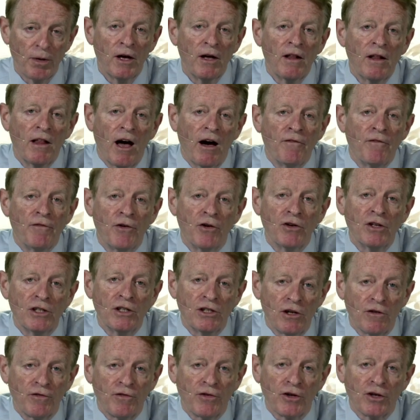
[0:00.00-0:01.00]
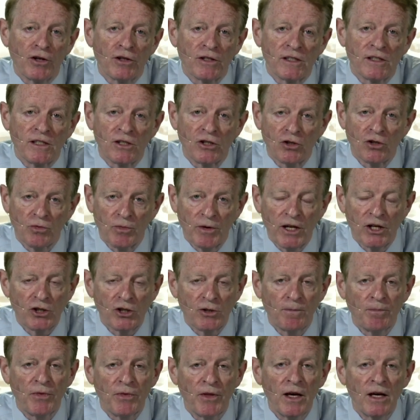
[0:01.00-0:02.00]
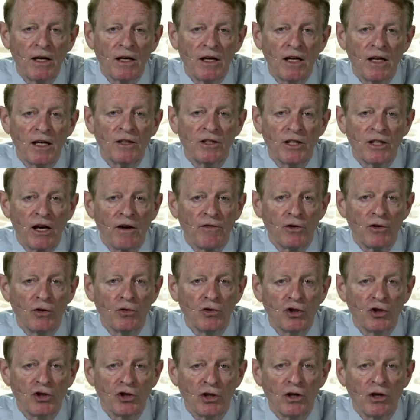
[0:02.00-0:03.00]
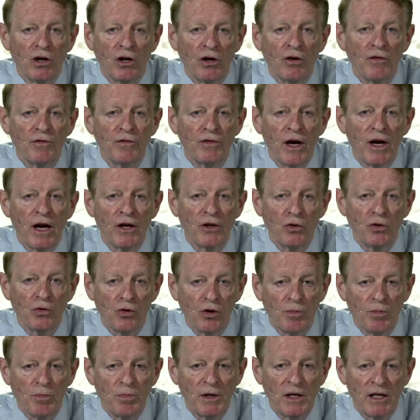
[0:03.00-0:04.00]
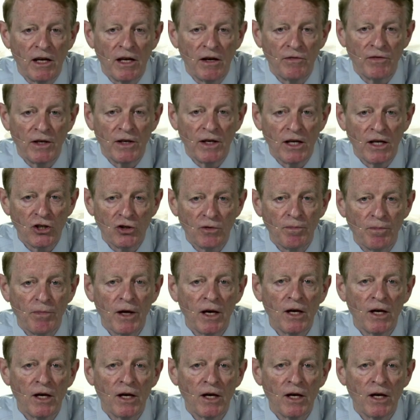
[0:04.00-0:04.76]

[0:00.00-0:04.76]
A very difficult situation in the evolution of European aviation.